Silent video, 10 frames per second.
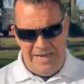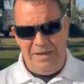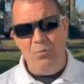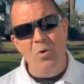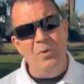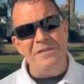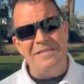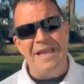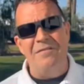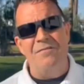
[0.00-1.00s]
It will
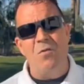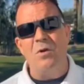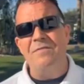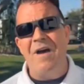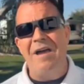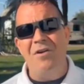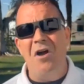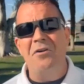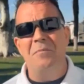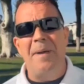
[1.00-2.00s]
withstand
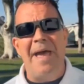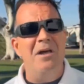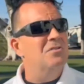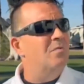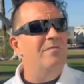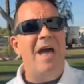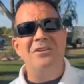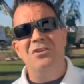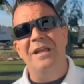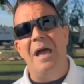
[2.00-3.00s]
4,500 pounds. We've
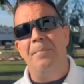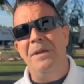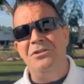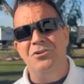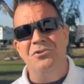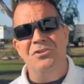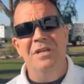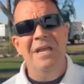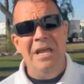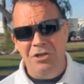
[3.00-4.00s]
actually got pictures.
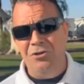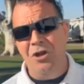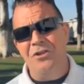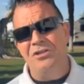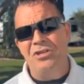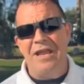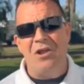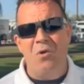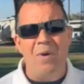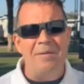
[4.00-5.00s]
You can go to the
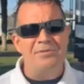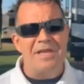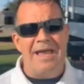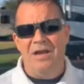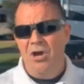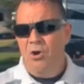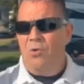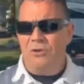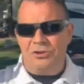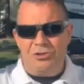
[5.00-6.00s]
Jayco website
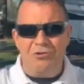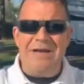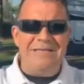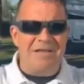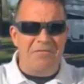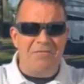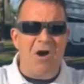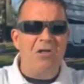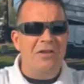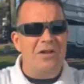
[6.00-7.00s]
where trees have
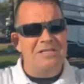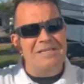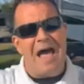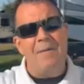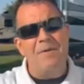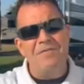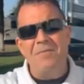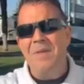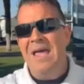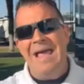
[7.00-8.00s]
fallen on top of
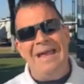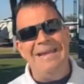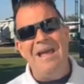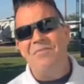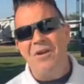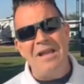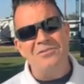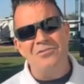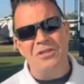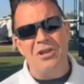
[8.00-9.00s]
them and never
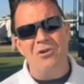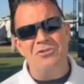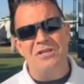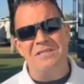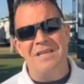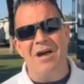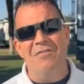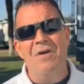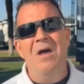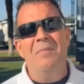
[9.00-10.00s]
entered the coach
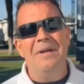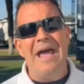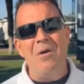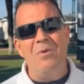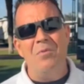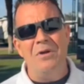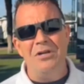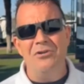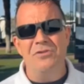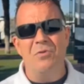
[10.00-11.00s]
itself. But now what I want
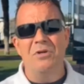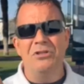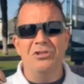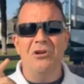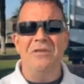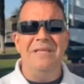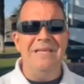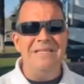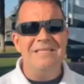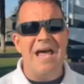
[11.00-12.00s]
to do is I want to show you the
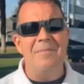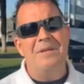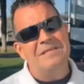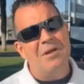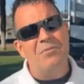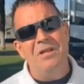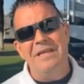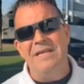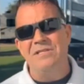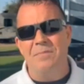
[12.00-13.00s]
inside because that
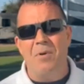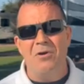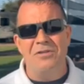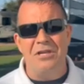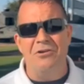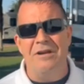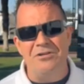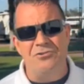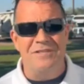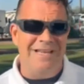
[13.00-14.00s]
really is the part that you're
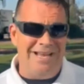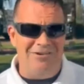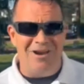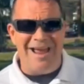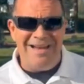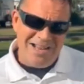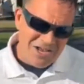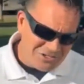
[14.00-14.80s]
interested in, right?